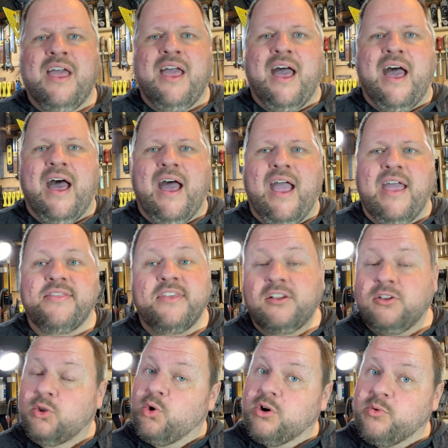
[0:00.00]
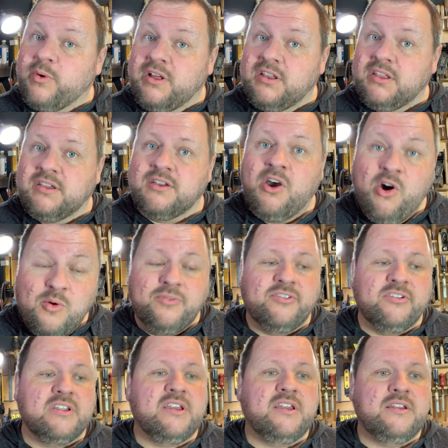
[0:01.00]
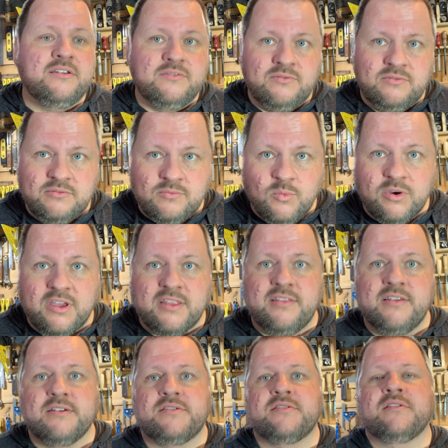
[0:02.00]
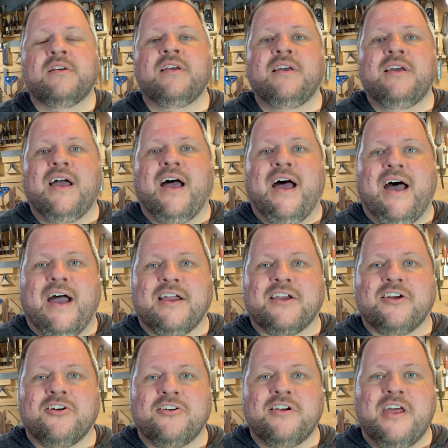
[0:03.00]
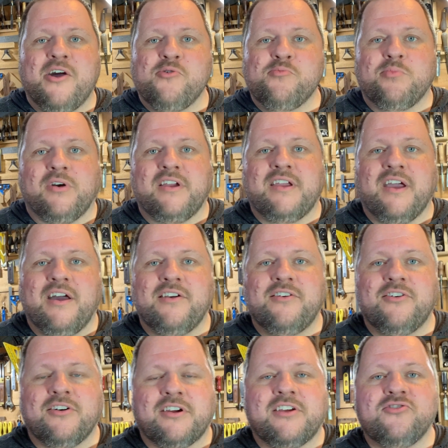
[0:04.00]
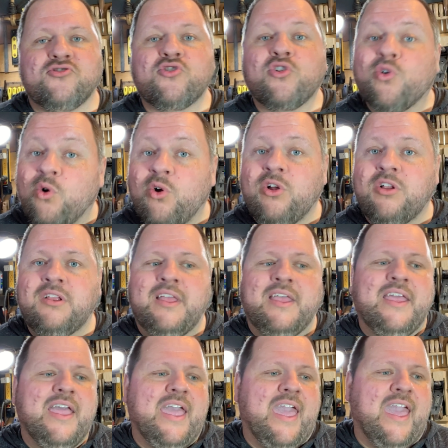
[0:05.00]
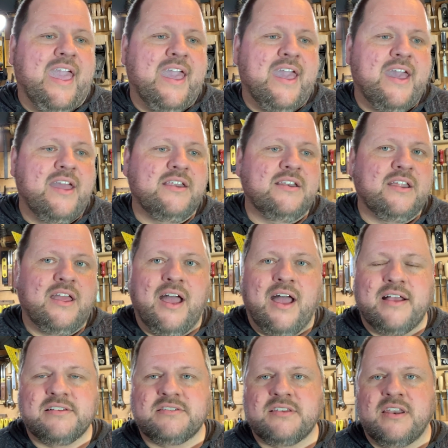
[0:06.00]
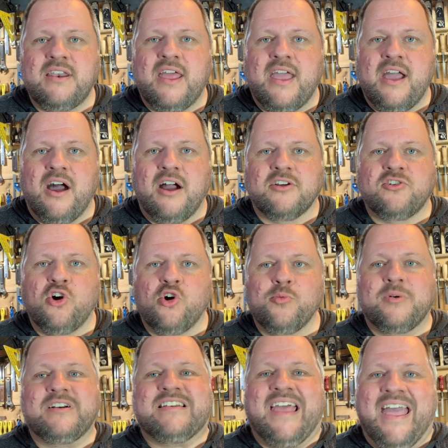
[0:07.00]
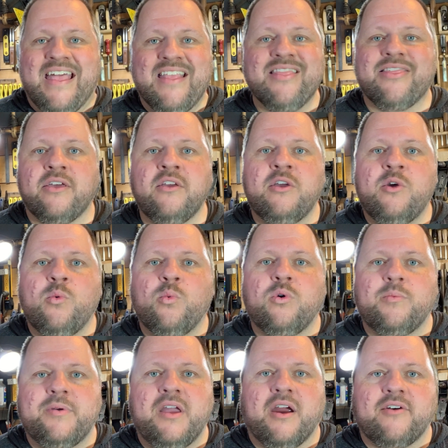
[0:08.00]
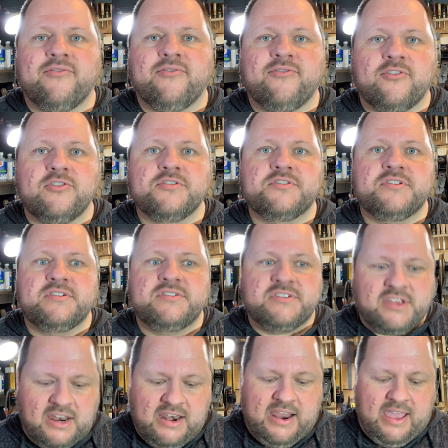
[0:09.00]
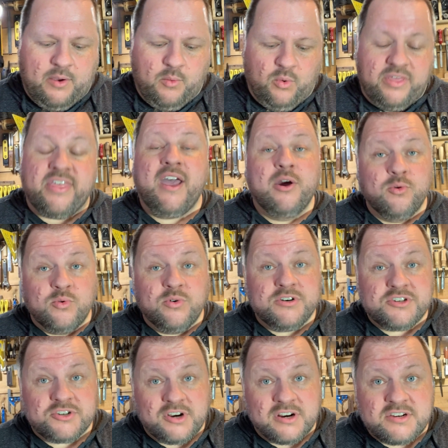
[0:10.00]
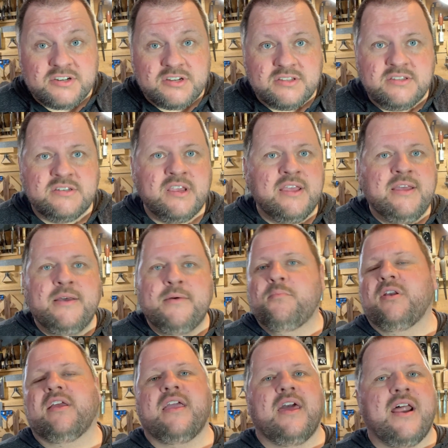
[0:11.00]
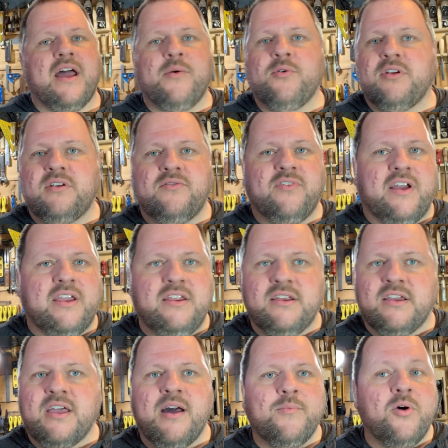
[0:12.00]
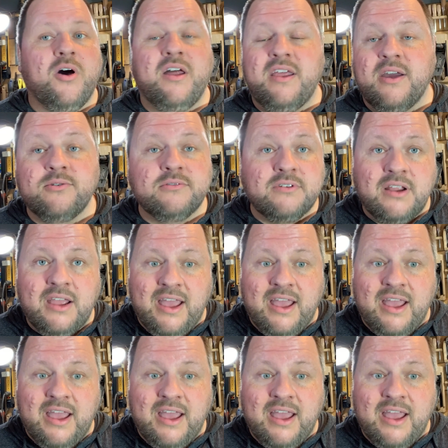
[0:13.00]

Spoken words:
And then Lord willing, hopefully we'll get this current outbreak under control, and Sunday, October 10th will be our first Sunday without restrictions. But again, I want to invite you to come on out.